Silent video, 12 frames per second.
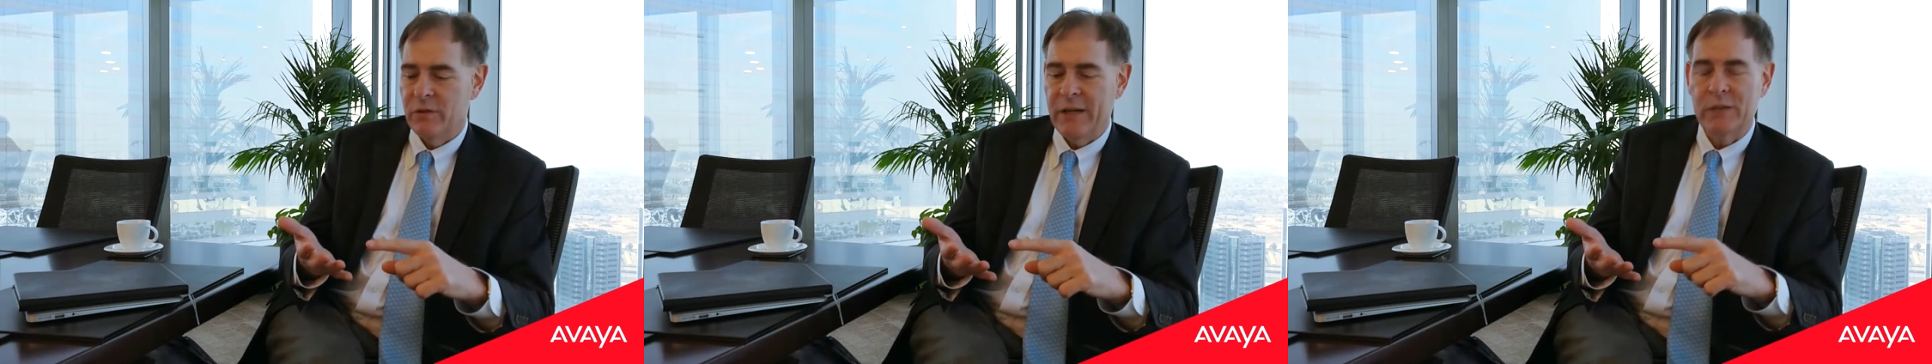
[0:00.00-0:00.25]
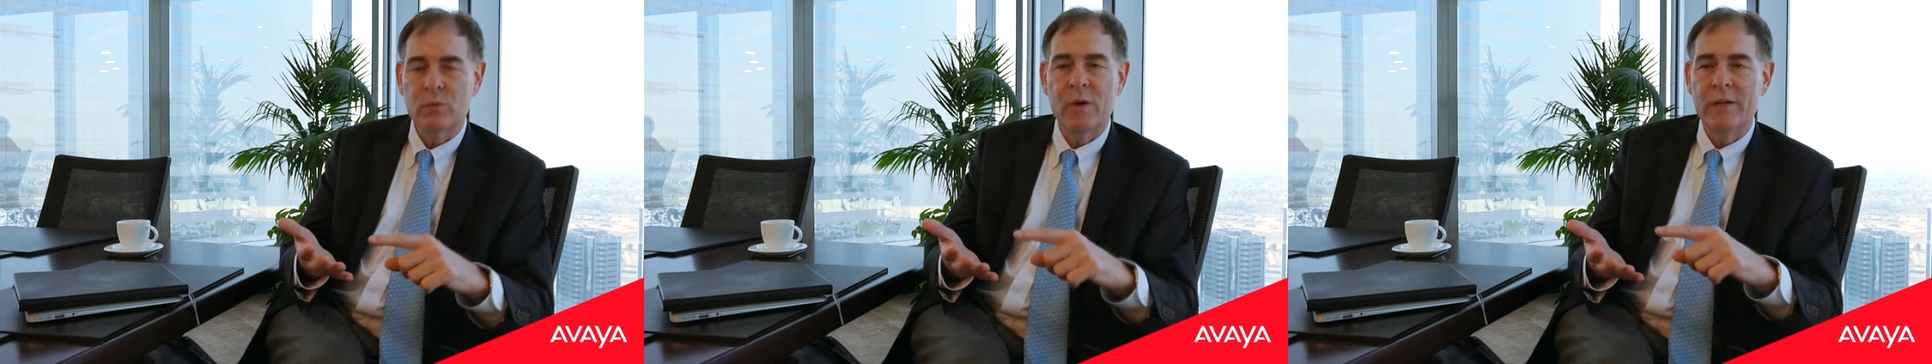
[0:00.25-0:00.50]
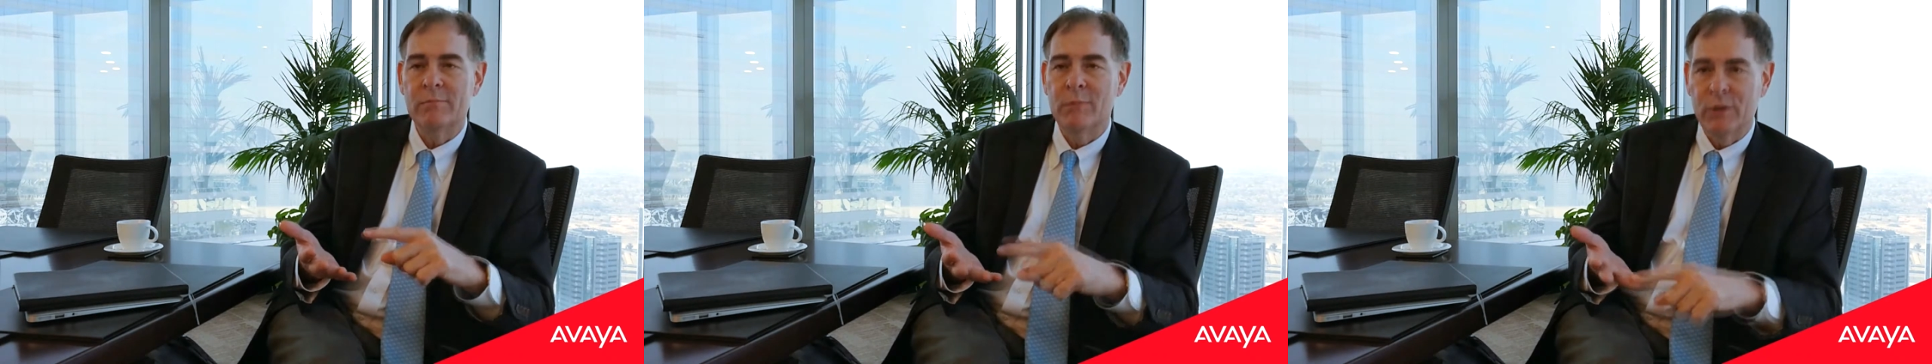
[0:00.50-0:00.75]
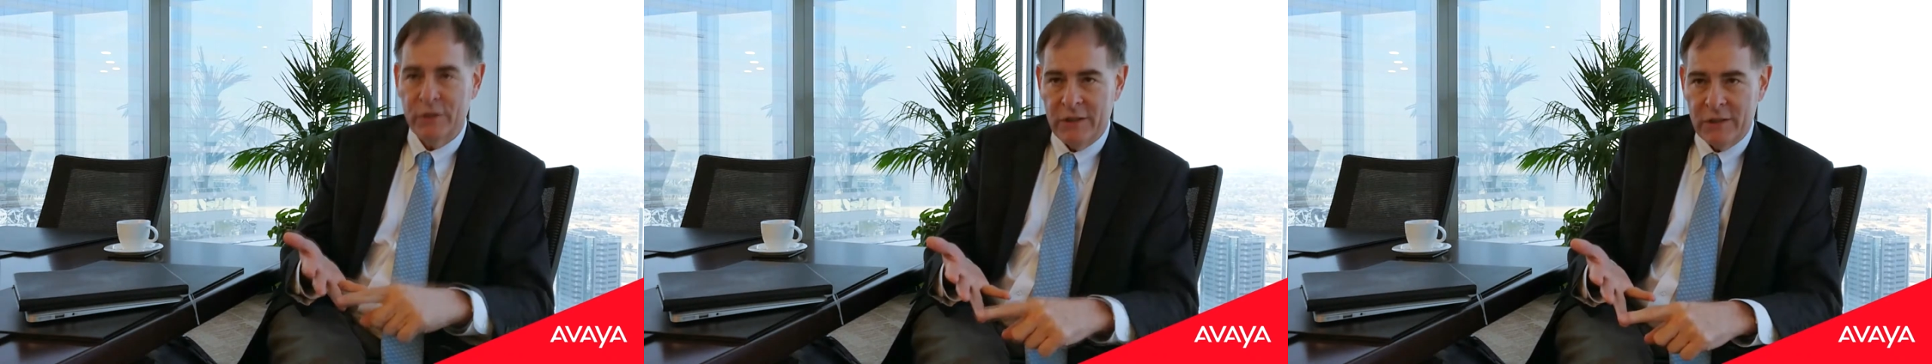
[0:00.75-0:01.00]
That's what
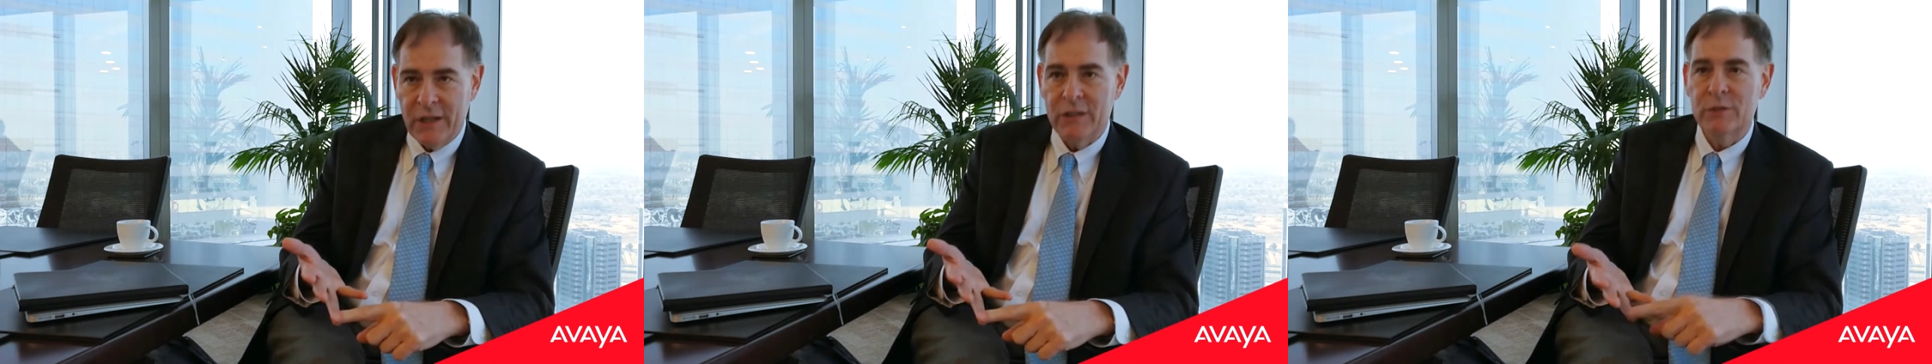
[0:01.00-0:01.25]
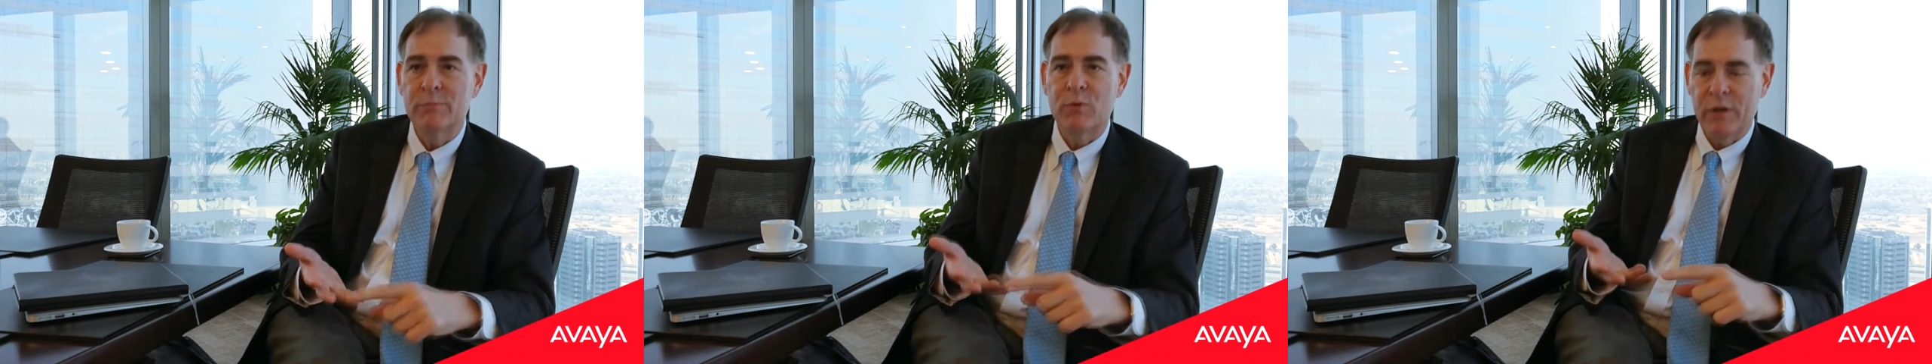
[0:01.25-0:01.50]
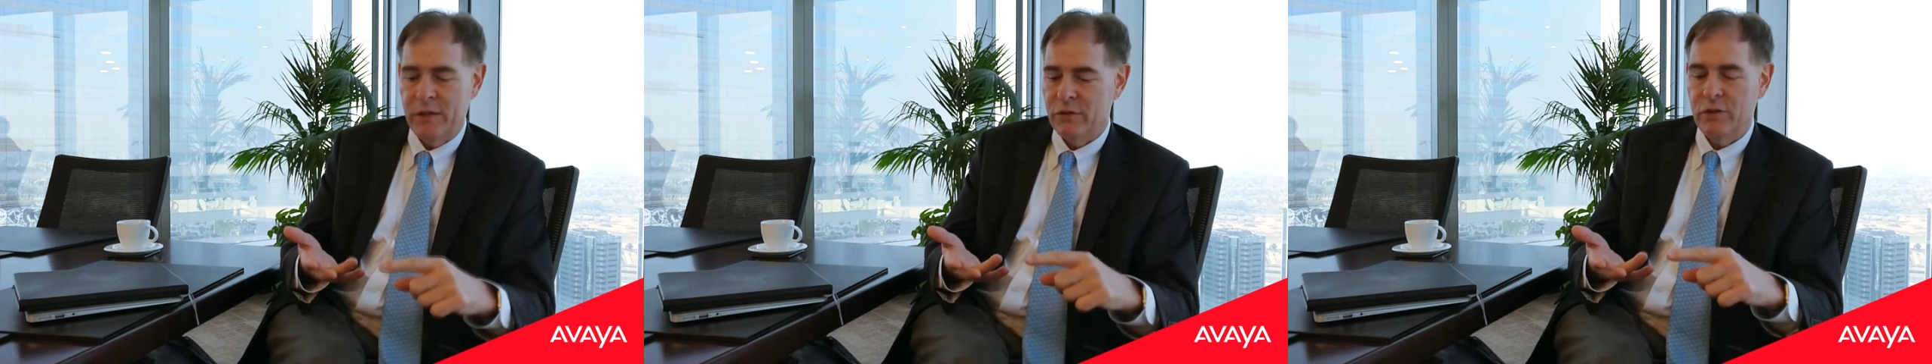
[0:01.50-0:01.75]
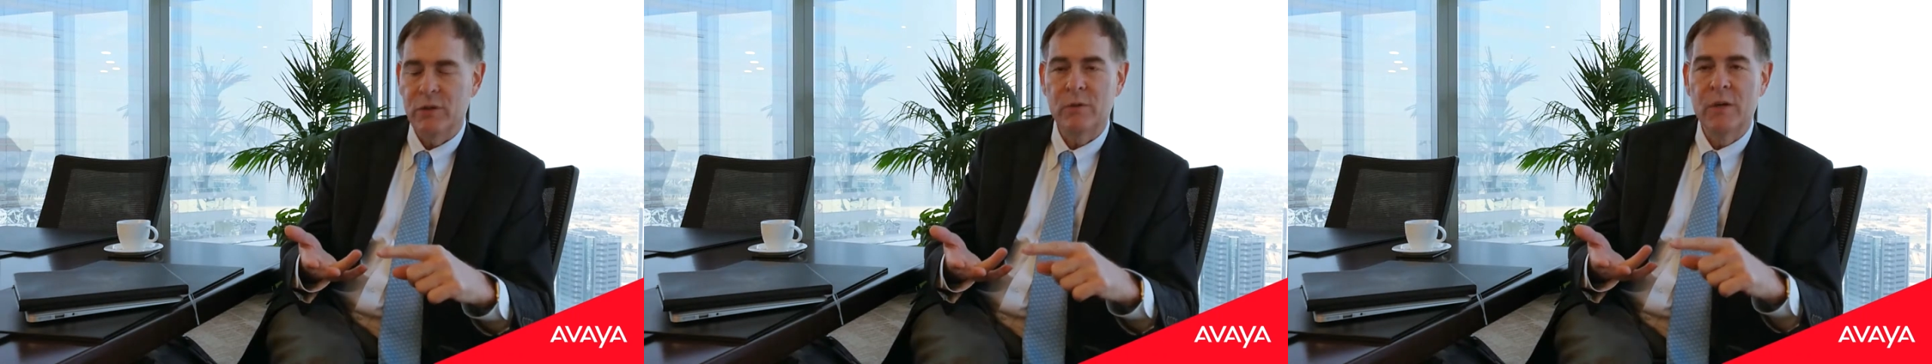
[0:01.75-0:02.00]
multi-touch brings you.